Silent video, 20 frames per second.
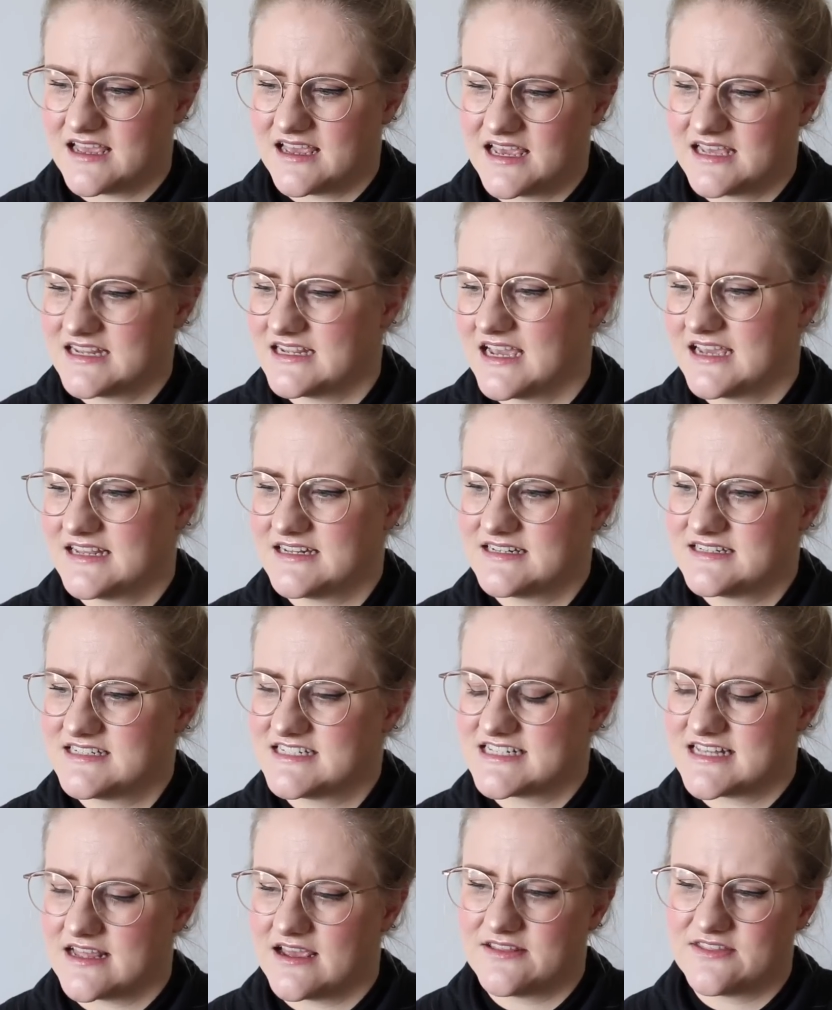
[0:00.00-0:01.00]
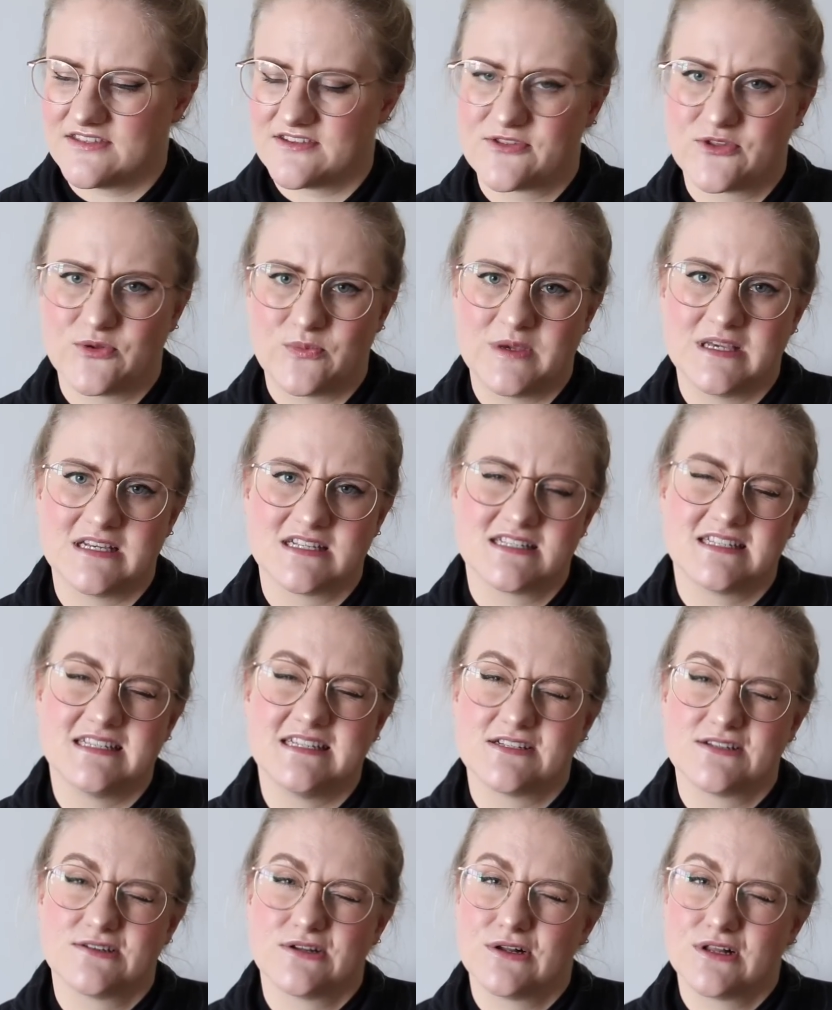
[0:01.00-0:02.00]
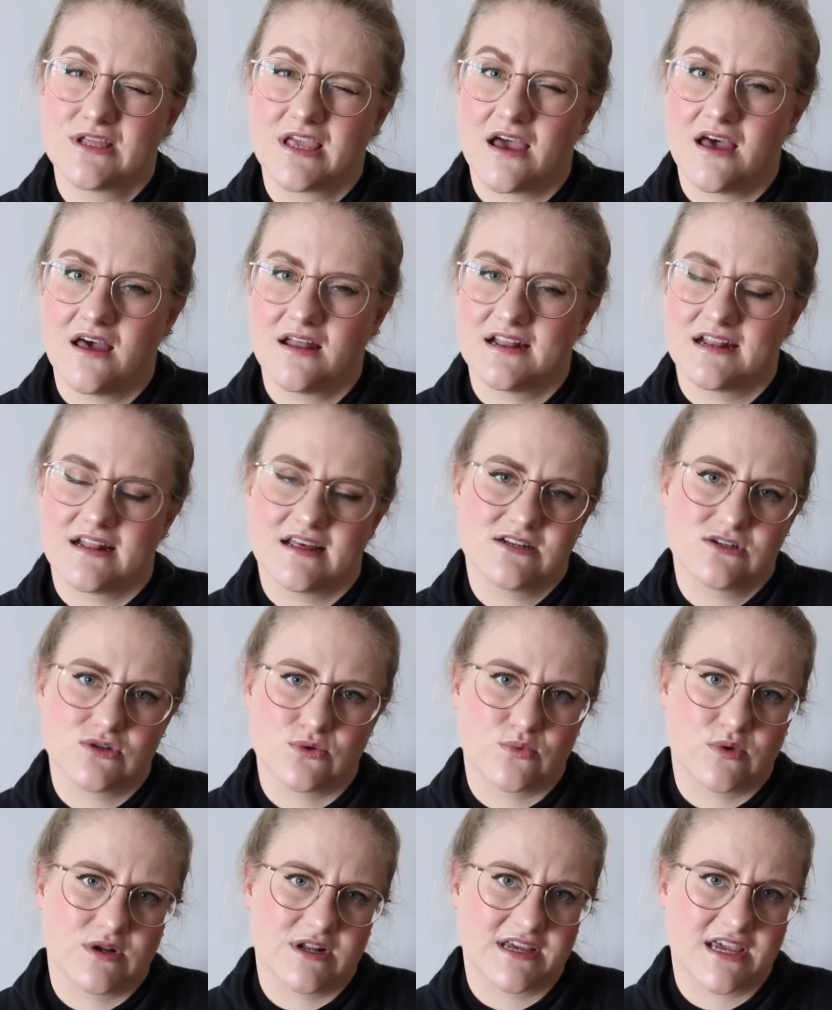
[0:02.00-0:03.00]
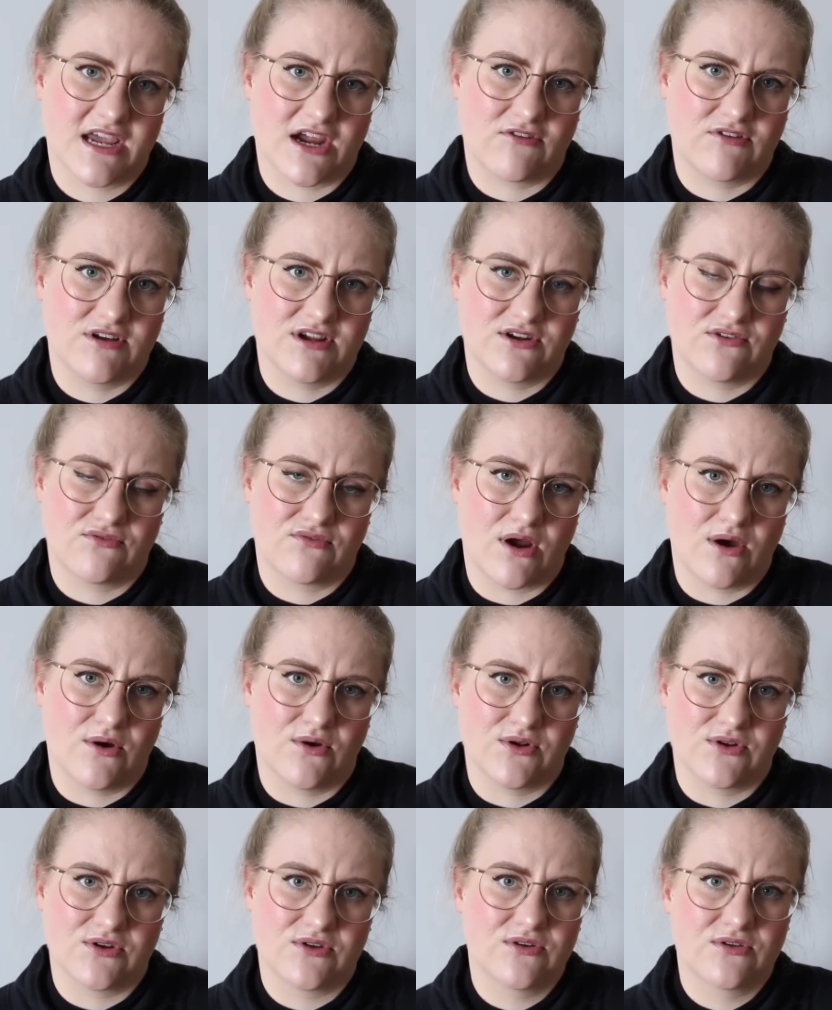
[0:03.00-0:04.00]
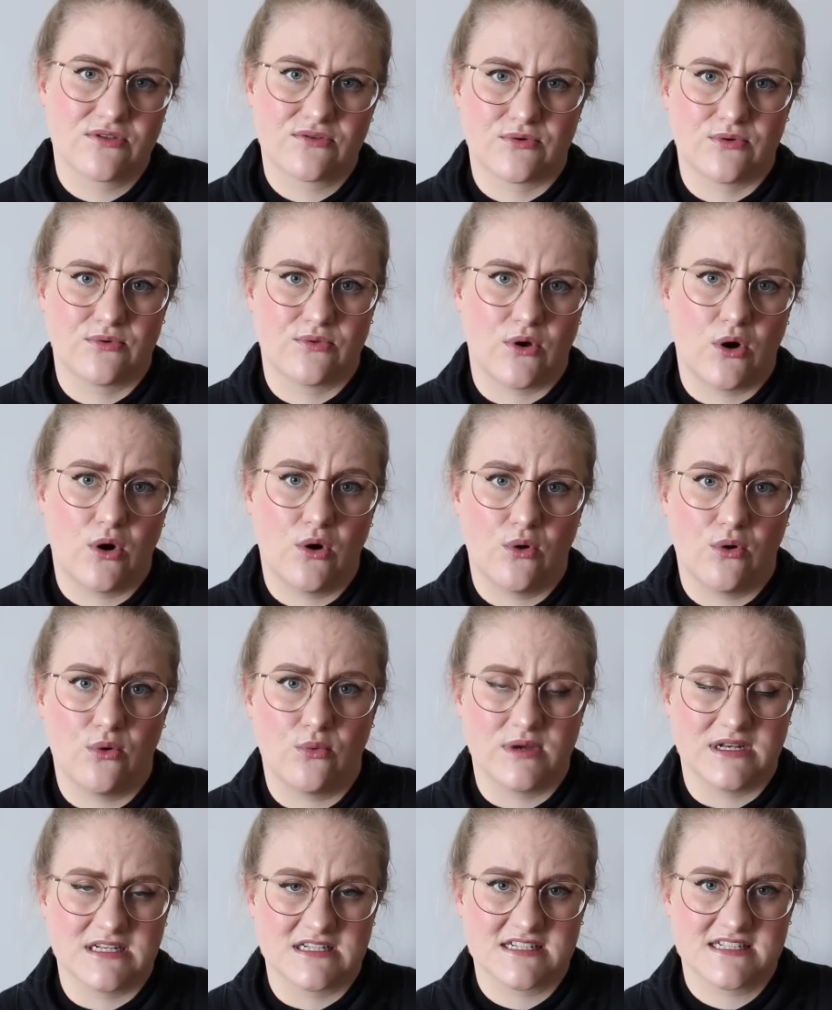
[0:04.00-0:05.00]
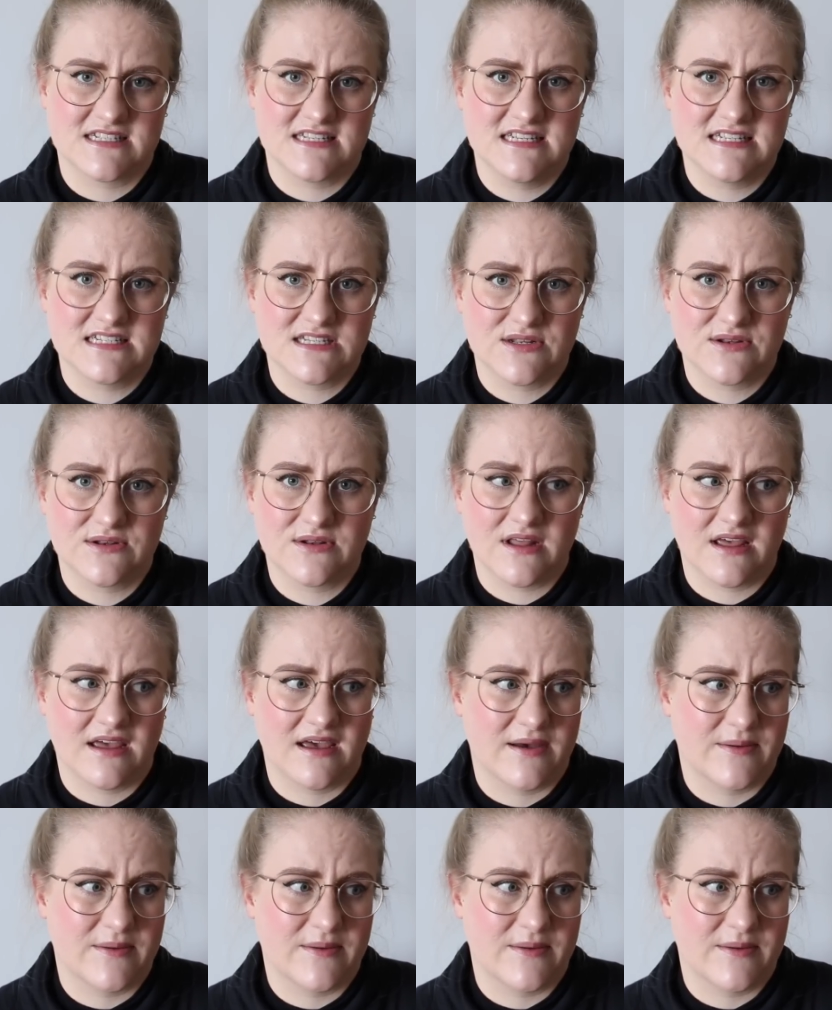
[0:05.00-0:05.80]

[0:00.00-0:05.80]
I designed this to be a seasonal yarn and I don't want to carry it around through the whole winter season.